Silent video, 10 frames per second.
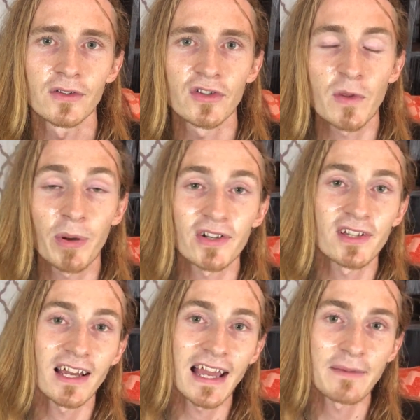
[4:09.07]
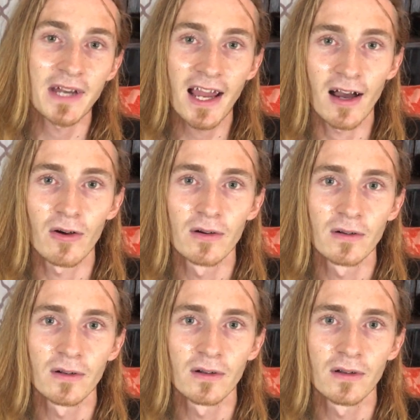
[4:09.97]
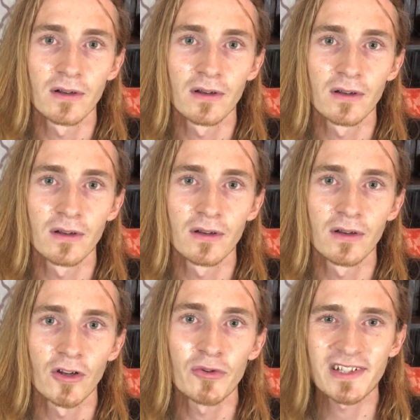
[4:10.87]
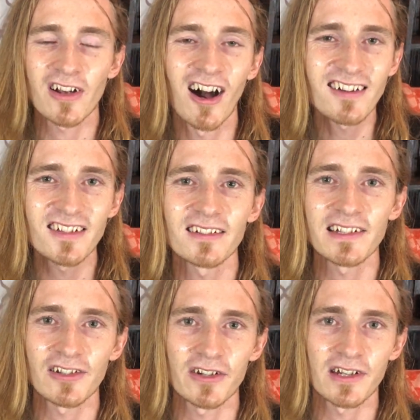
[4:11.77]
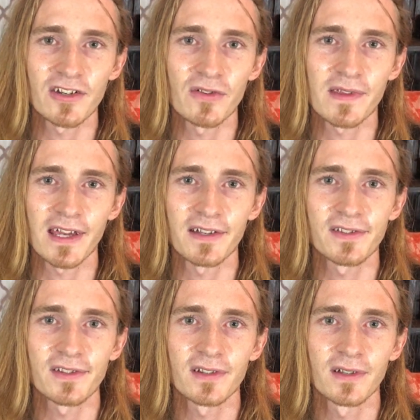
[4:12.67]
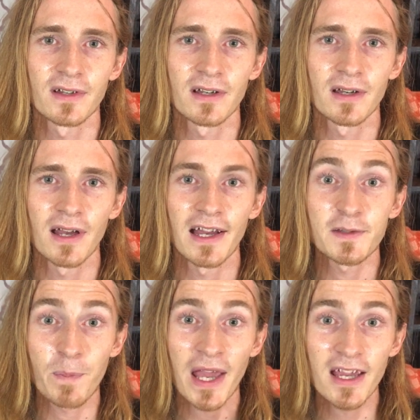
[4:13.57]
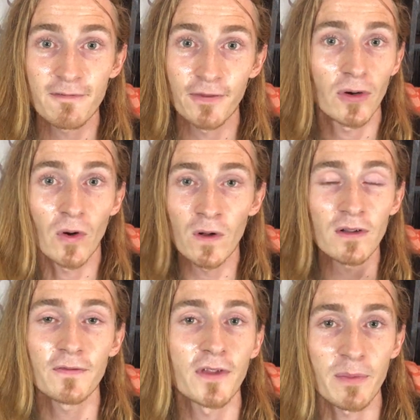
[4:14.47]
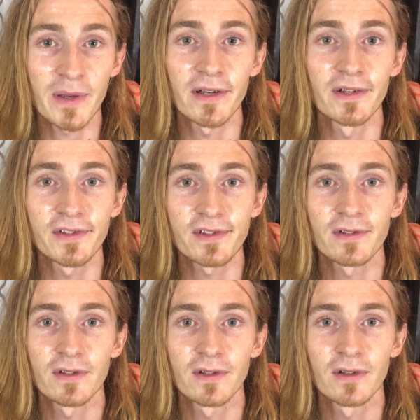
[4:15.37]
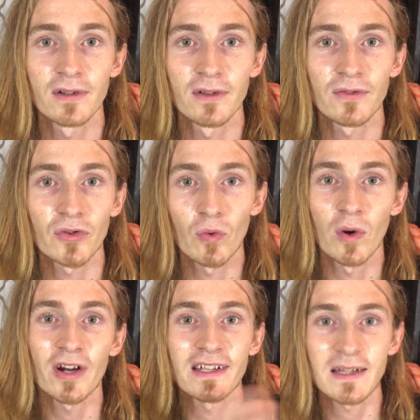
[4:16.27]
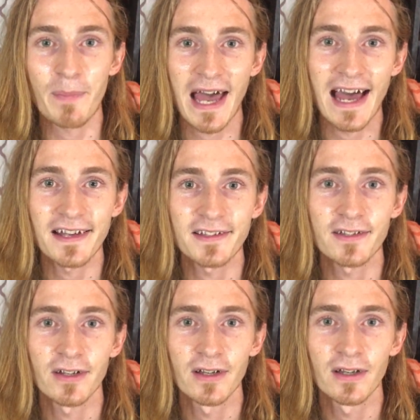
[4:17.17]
to the person I am now, who is constantly learning new things, has paid for all of their bills through work in the past,